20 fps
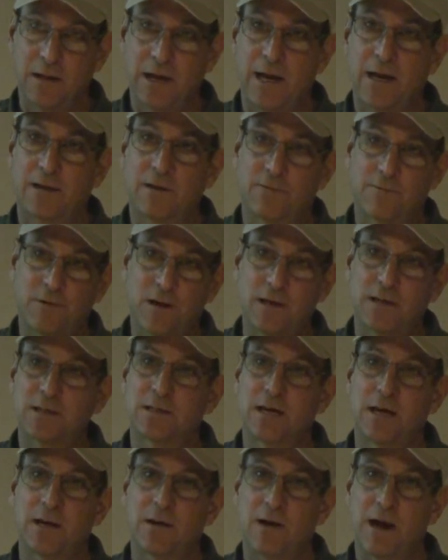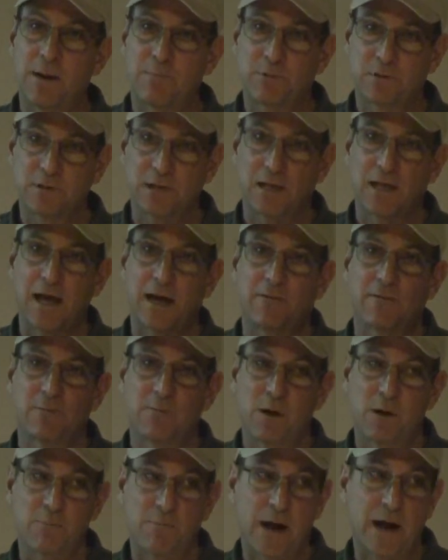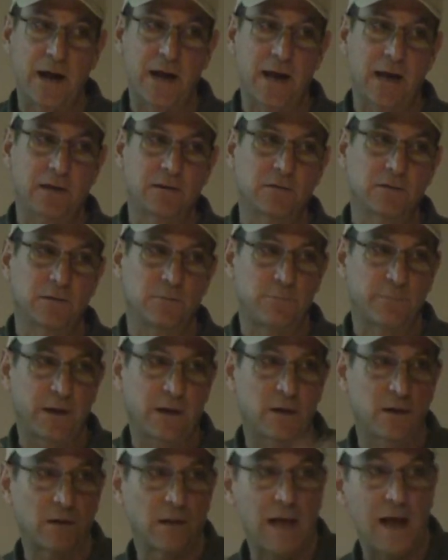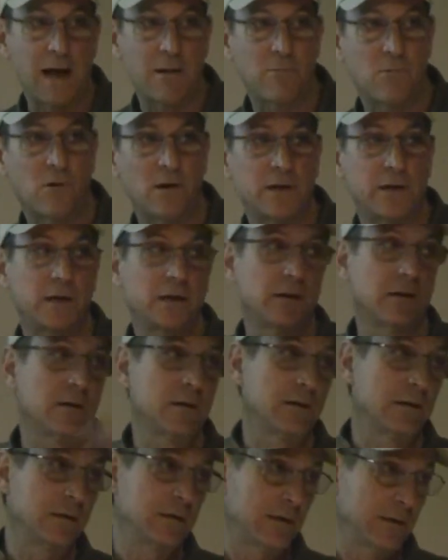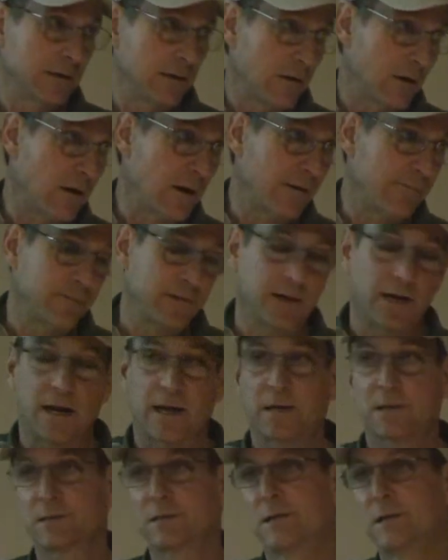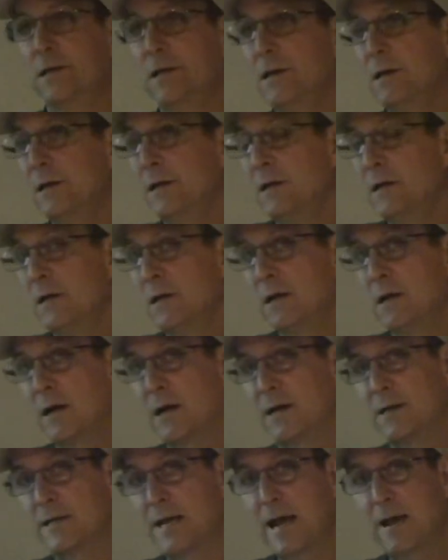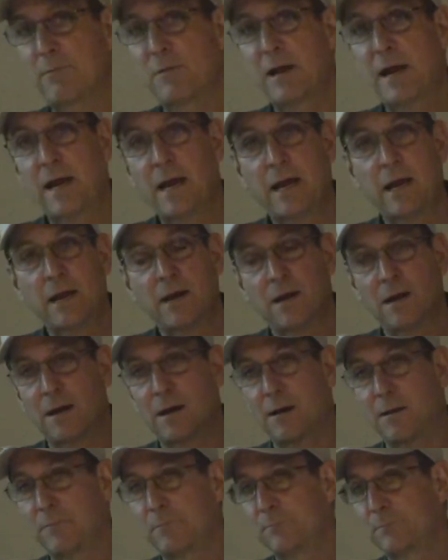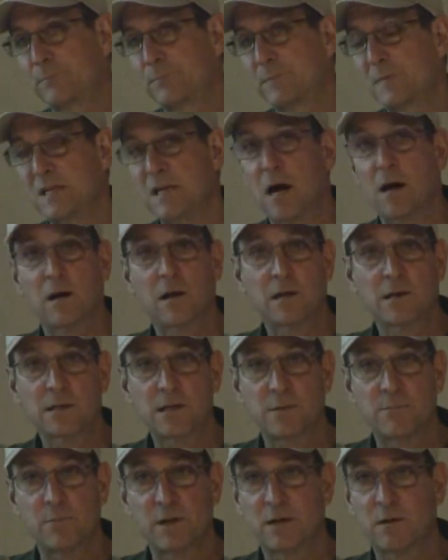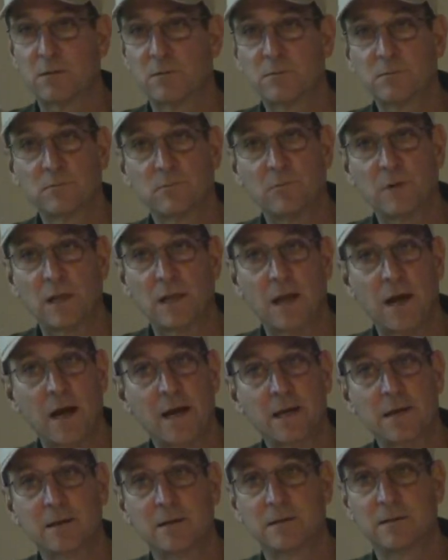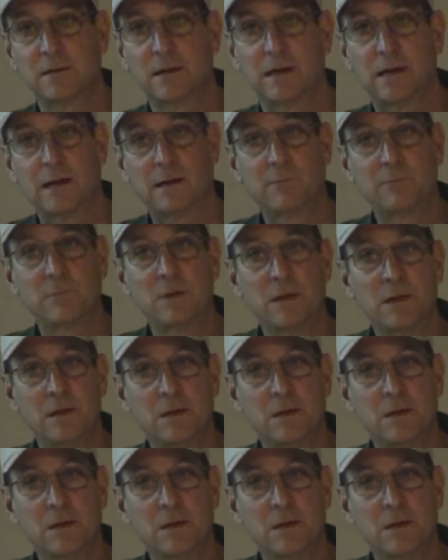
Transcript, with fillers: and the French cider apples, a lot of them are biannual. they bear a lot one year and off the next. Uh, um, Yarlington Mill, we like. Um,